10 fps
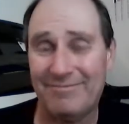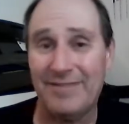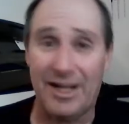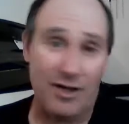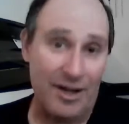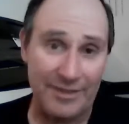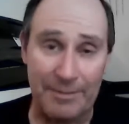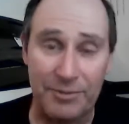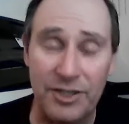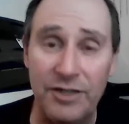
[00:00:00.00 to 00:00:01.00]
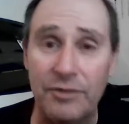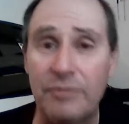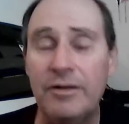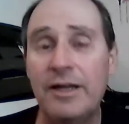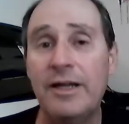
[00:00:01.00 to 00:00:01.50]
a Concept
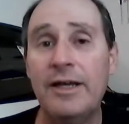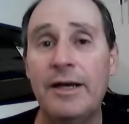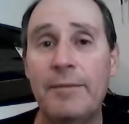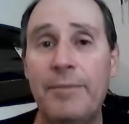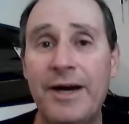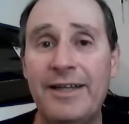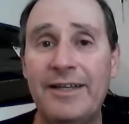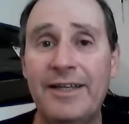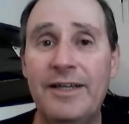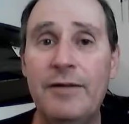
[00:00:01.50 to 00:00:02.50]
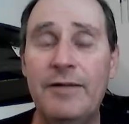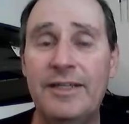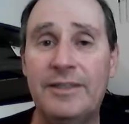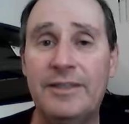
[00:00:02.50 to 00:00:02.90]
2, but it's a